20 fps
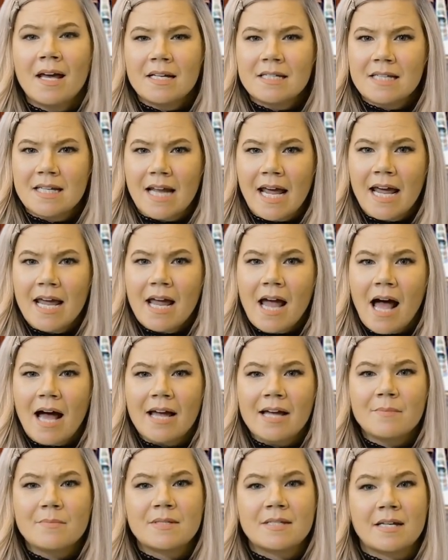Today,
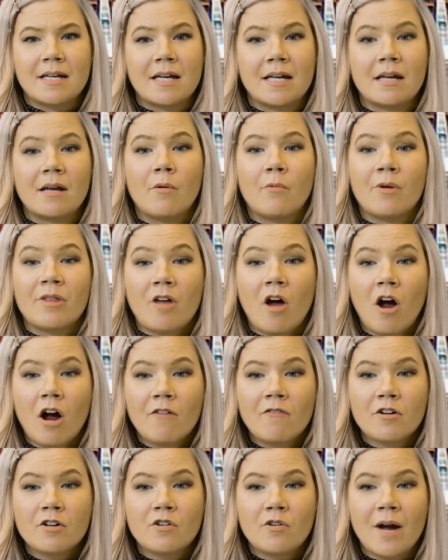I am sitting with
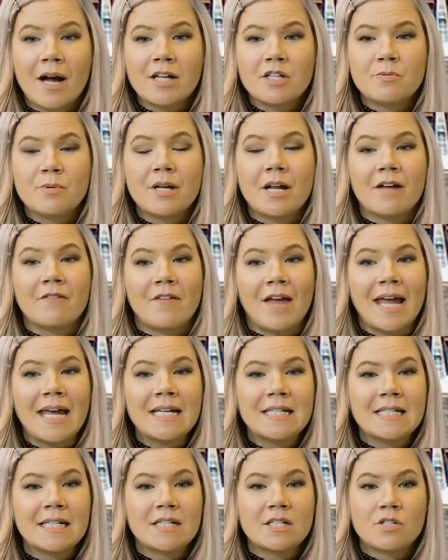Harvard graduate of
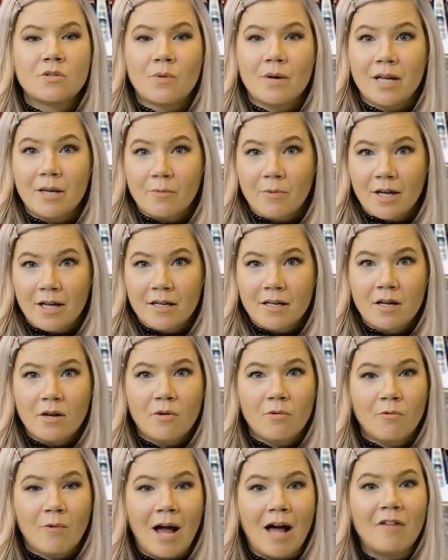1821,
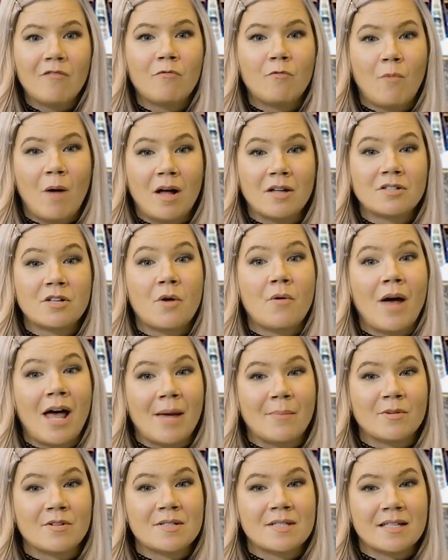Ralph Waldo
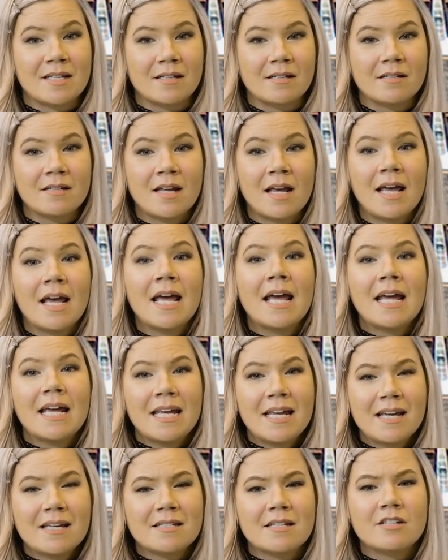Emerson.
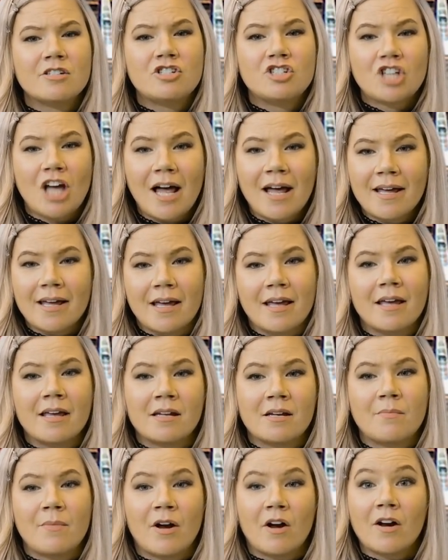He is a giant
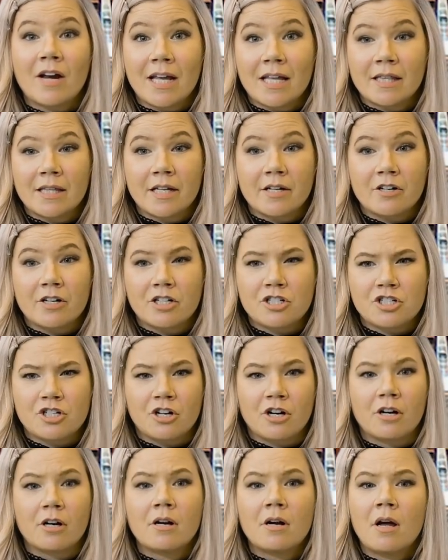in American
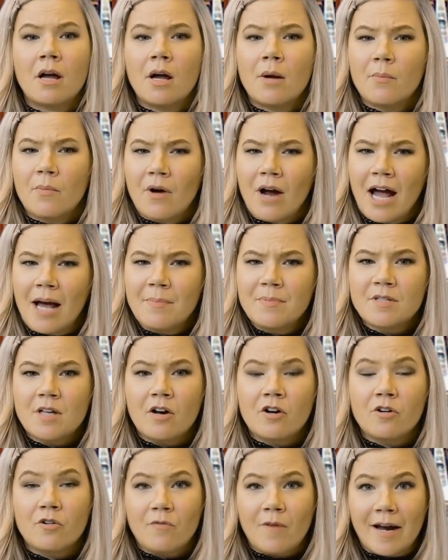literature, perhaps
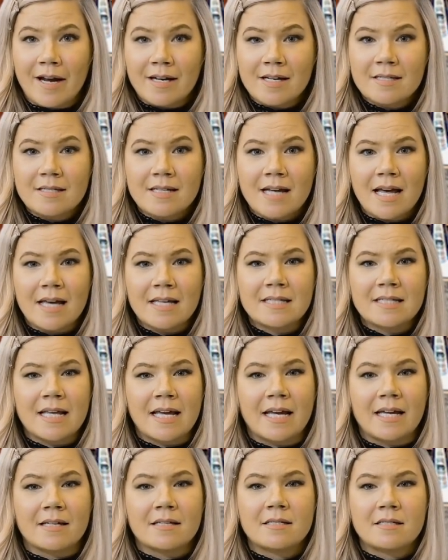our greatest
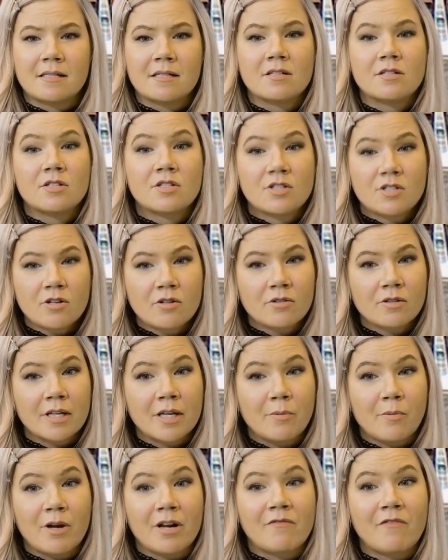essayist, certainly
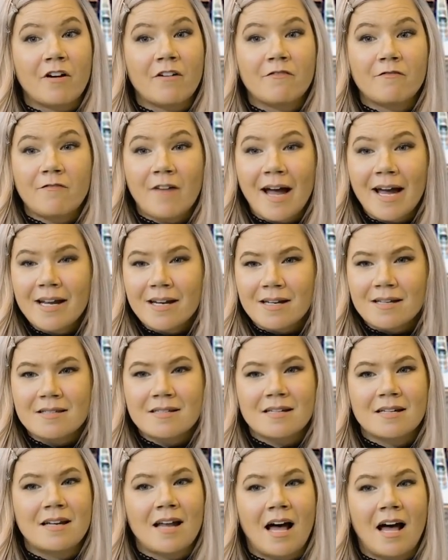one of our
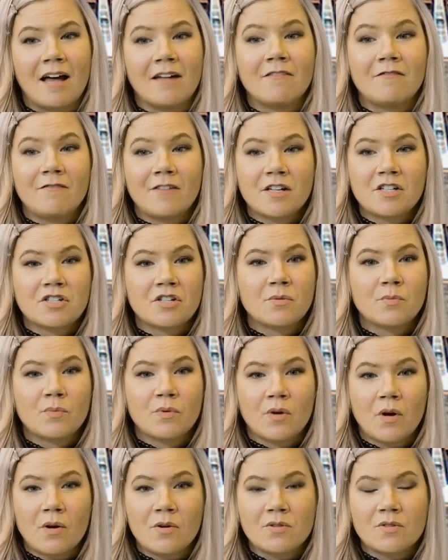finest nonfiction
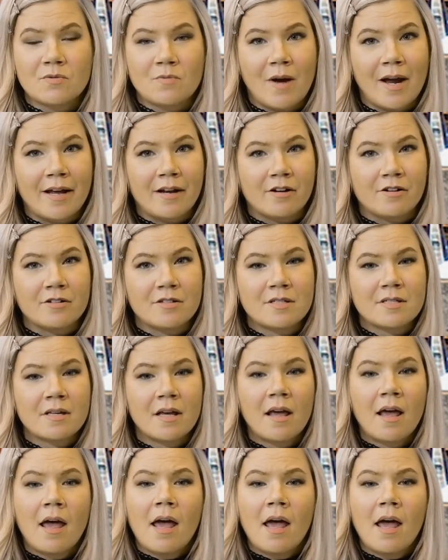prose writers.